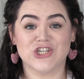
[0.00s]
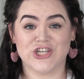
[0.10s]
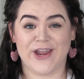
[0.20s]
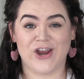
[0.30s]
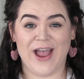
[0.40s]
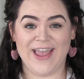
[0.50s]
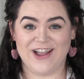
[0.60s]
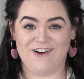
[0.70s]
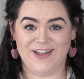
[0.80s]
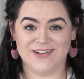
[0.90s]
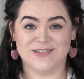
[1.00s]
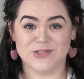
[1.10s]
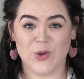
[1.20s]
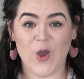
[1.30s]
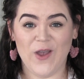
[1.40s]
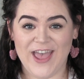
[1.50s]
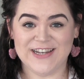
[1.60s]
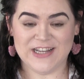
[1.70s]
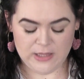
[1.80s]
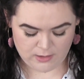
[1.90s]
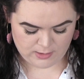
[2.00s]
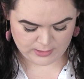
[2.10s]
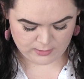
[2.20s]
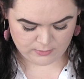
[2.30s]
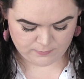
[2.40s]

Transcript: share icon. So go ahead and click on it.